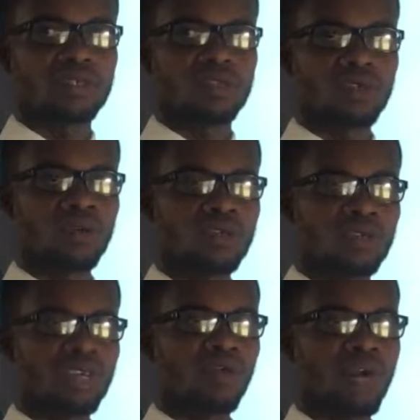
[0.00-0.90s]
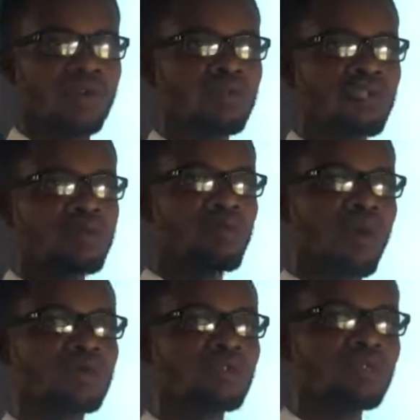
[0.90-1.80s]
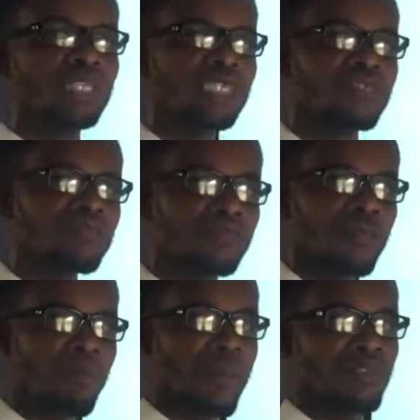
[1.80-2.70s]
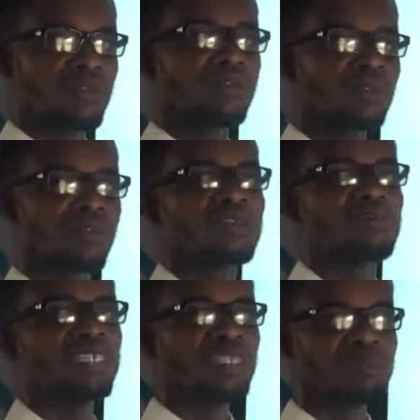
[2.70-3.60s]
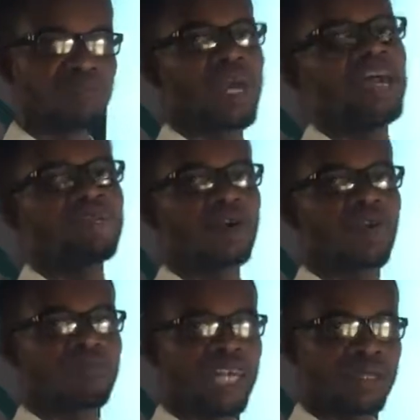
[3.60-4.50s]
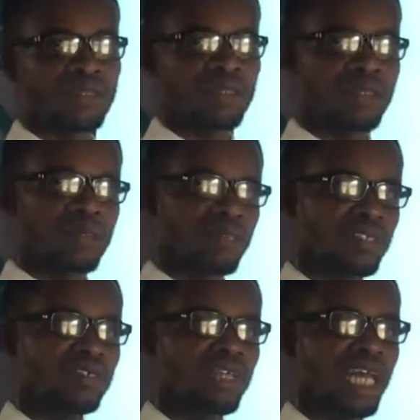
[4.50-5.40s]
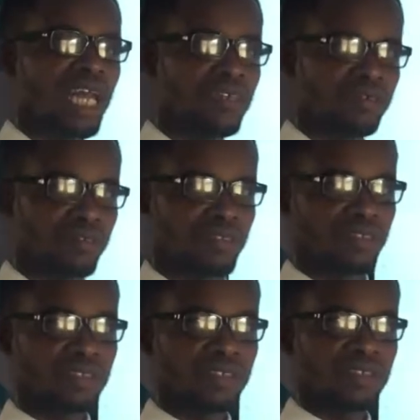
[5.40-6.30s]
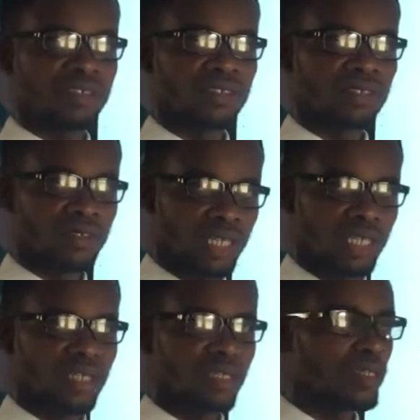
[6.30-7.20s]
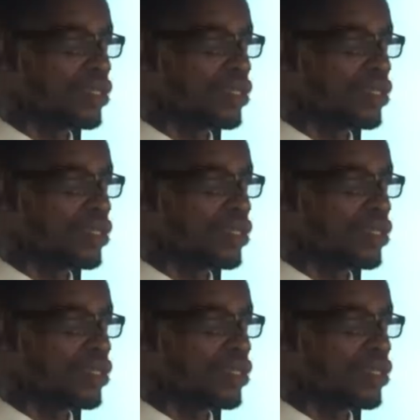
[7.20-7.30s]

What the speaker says: So someone who is born to live must not be deprived of that particular life. Okay?